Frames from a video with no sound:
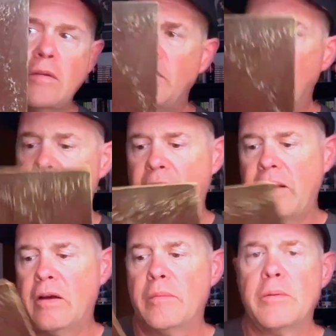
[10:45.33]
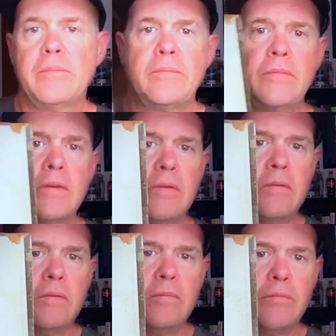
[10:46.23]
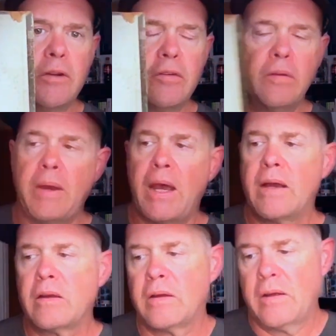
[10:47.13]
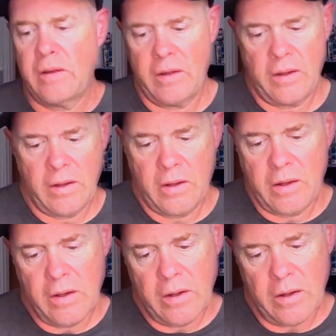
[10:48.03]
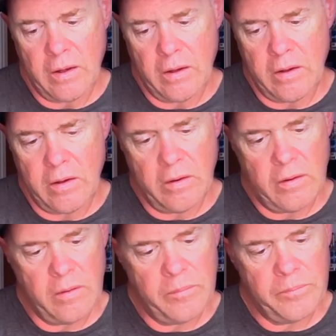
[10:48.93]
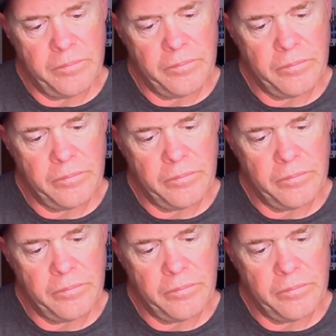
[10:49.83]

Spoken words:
of that album. There's the back. Um,